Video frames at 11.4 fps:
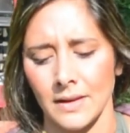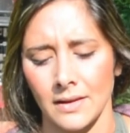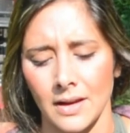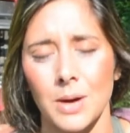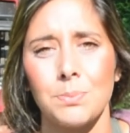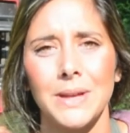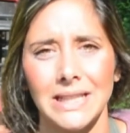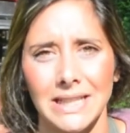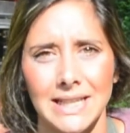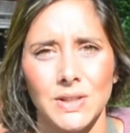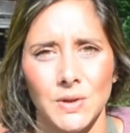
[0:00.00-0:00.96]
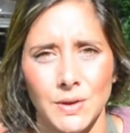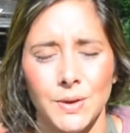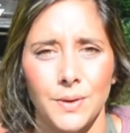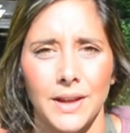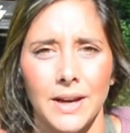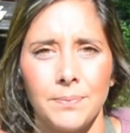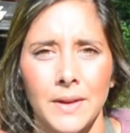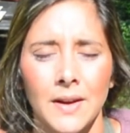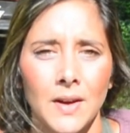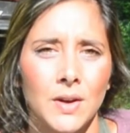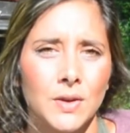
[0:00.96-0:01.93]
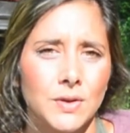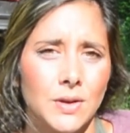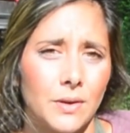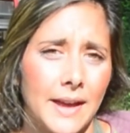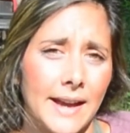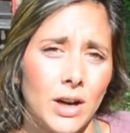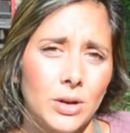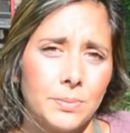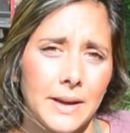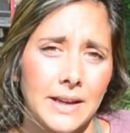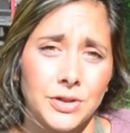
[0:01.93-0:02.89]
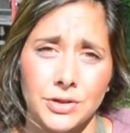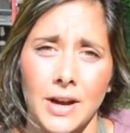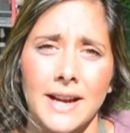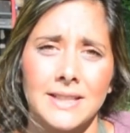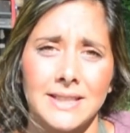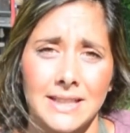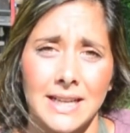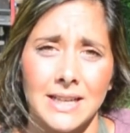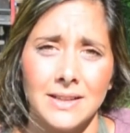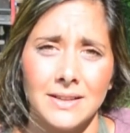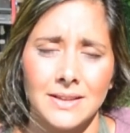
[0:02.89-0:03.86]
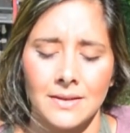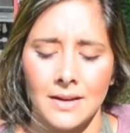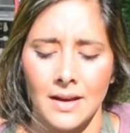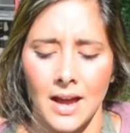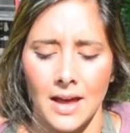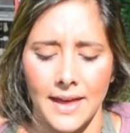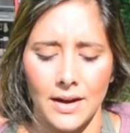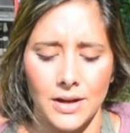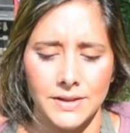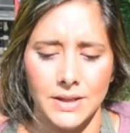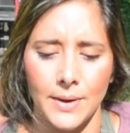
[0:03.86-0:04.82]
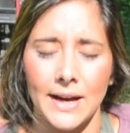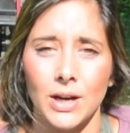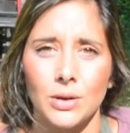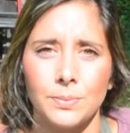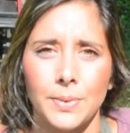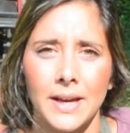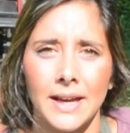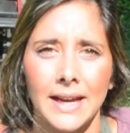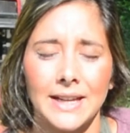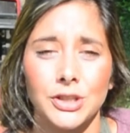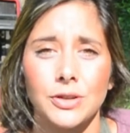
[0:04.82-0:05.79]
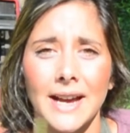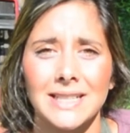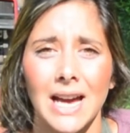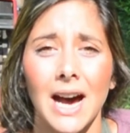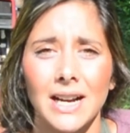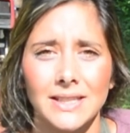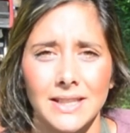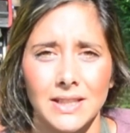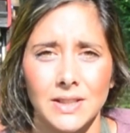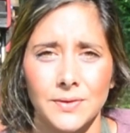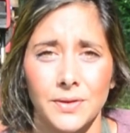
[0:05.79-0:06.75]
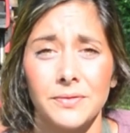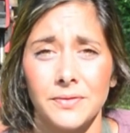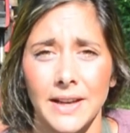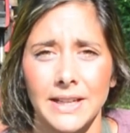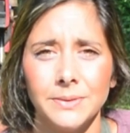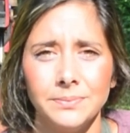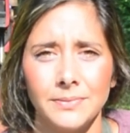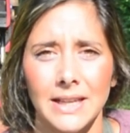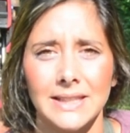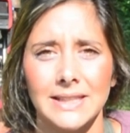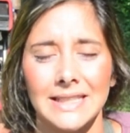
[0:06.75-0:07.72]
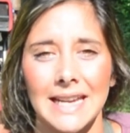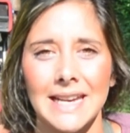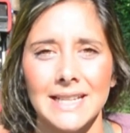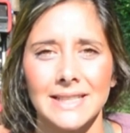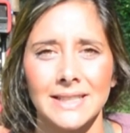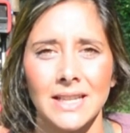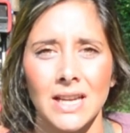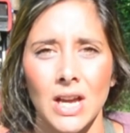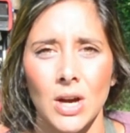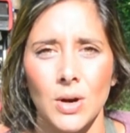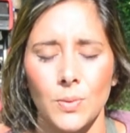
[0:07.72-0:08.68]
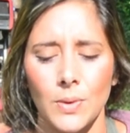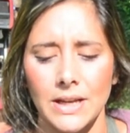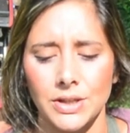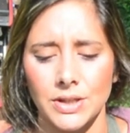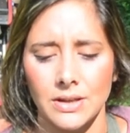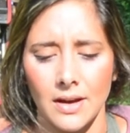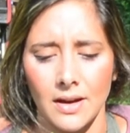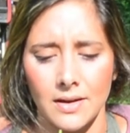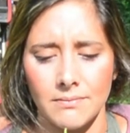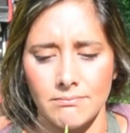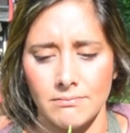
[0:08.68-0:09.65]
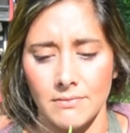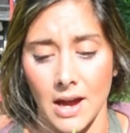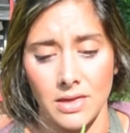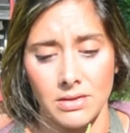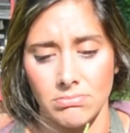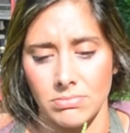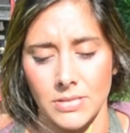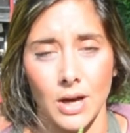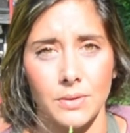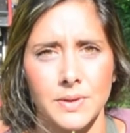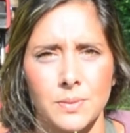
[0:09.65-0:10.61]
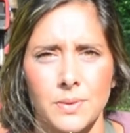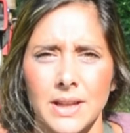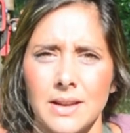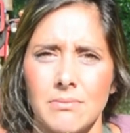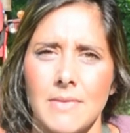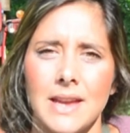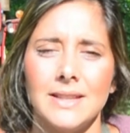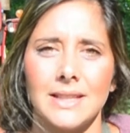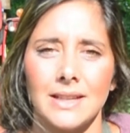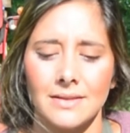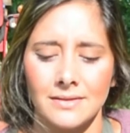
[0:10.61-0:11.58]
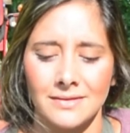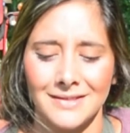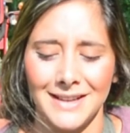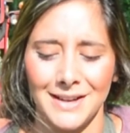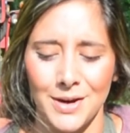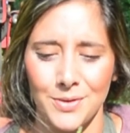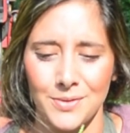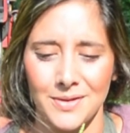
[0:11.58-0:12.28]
abilities to them. So they help extract stings. They also help extract toxins from venom in snakes, which I thought was really amazing. You know,